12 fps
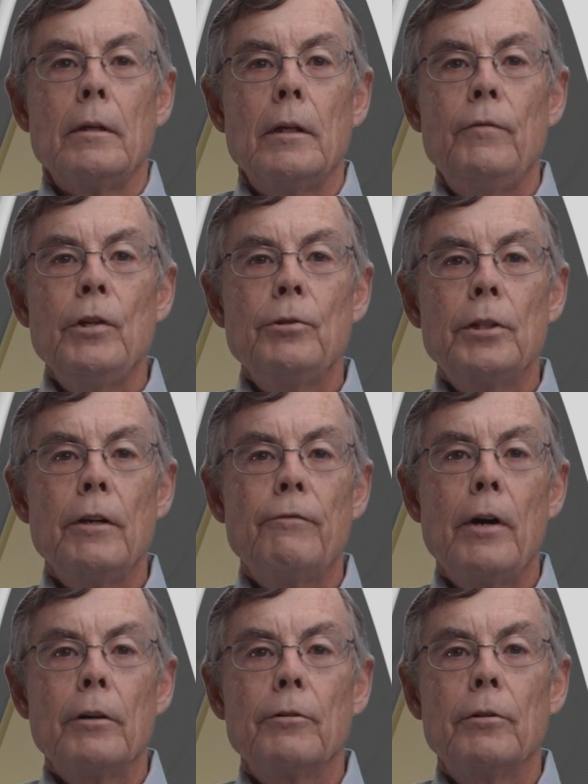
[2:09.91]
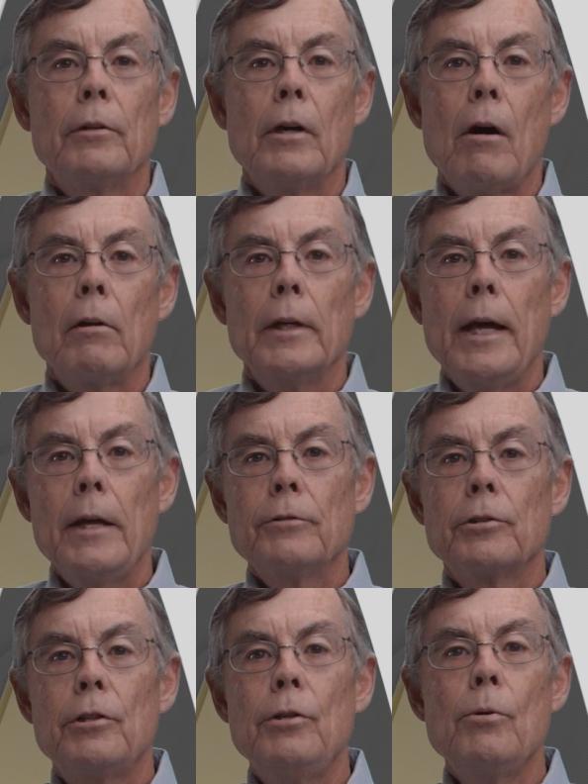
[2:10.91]
If you see a function called
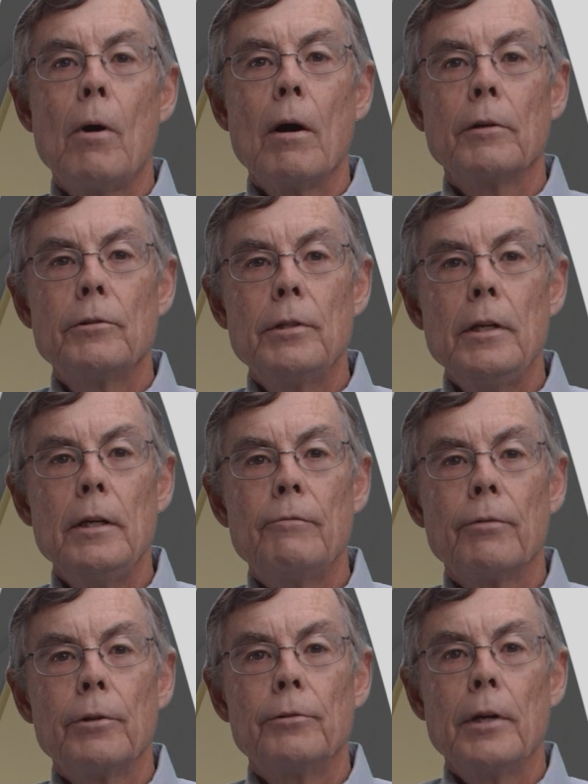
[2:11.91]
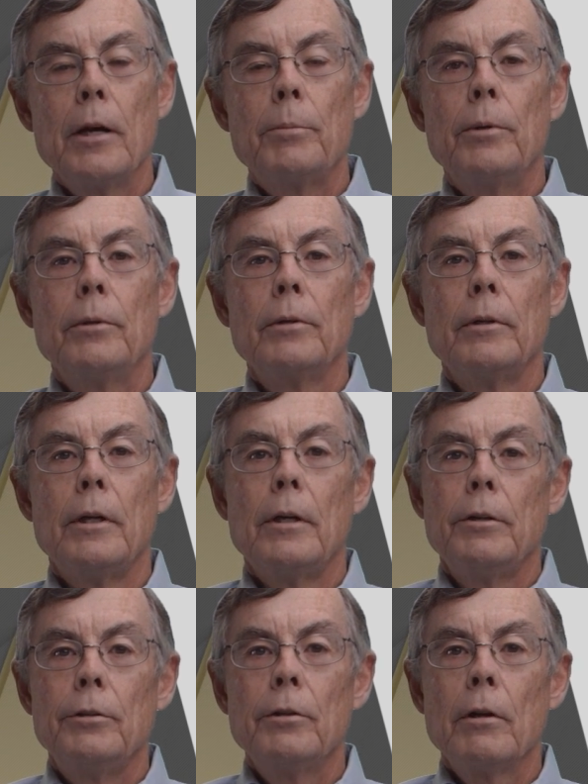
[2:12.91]
sqrt, for example,
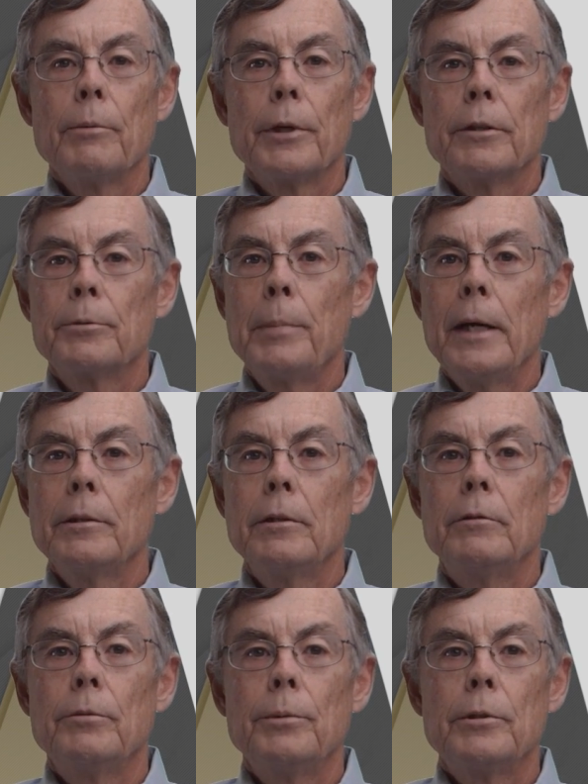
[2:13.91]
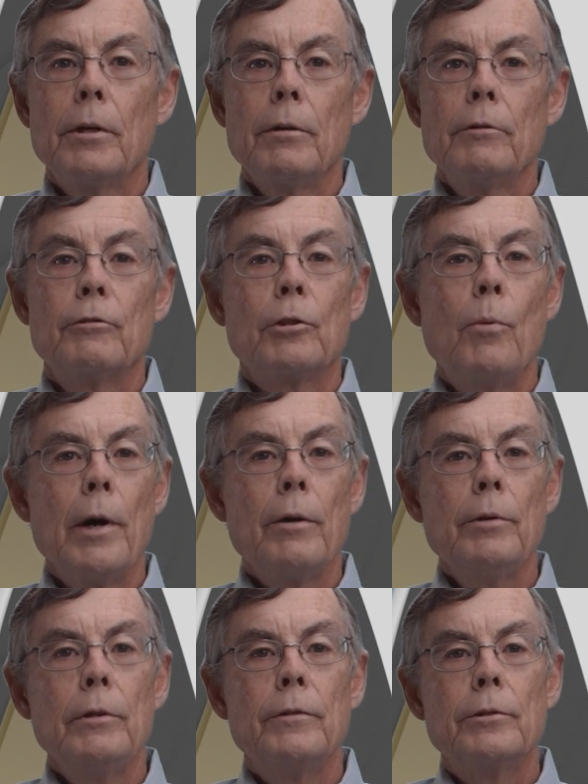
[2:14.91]
you're going to expect it to return the square
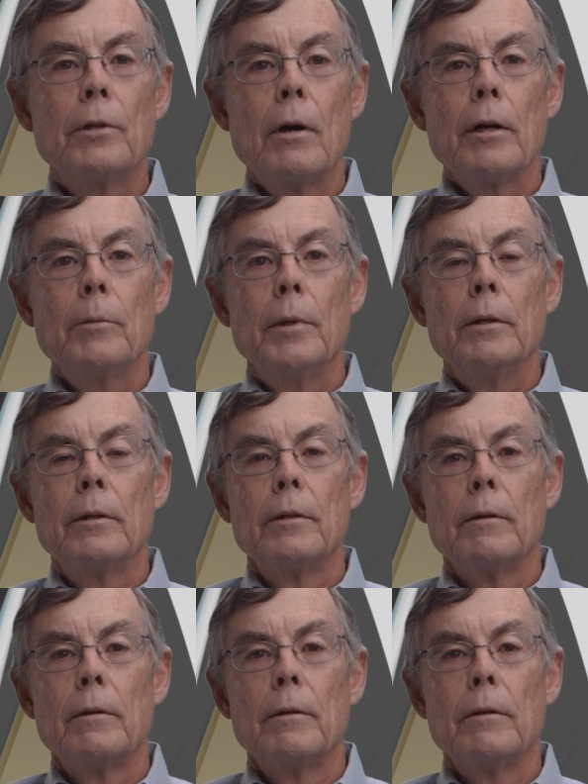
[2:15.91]
root of its argument.